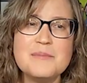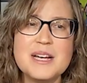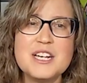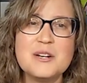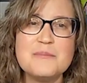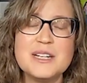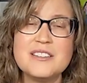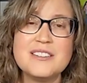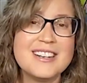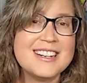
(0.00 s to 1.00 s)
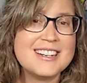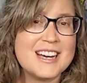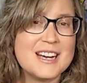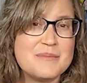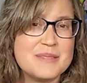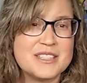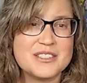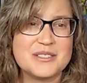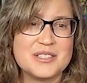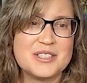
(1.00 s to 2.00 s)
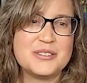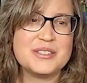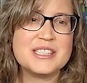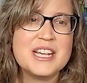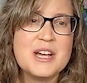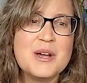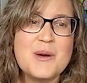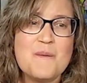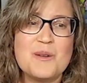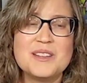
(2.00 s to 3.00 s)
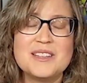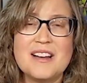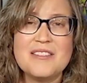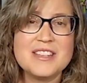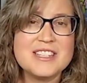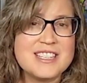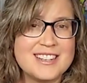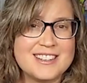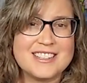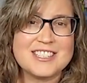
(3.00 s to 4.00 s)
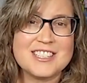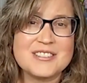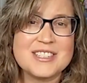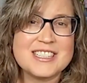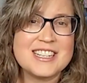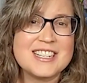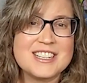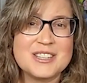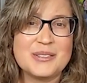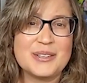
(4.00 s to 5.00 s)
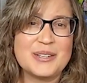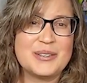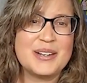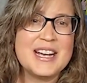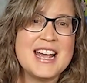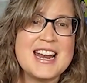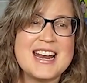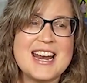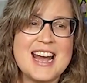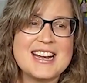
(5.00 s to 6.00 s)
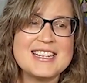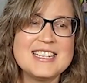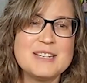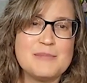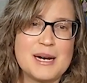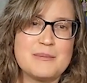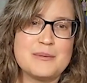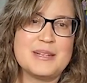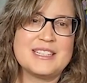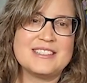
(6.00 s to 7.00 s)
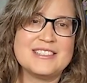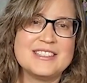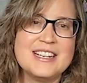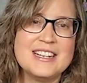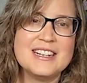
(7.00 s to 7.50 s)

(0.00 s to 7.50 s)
Your middle grade and middle school students will love the challenge of studying through 90 Bible puzzles.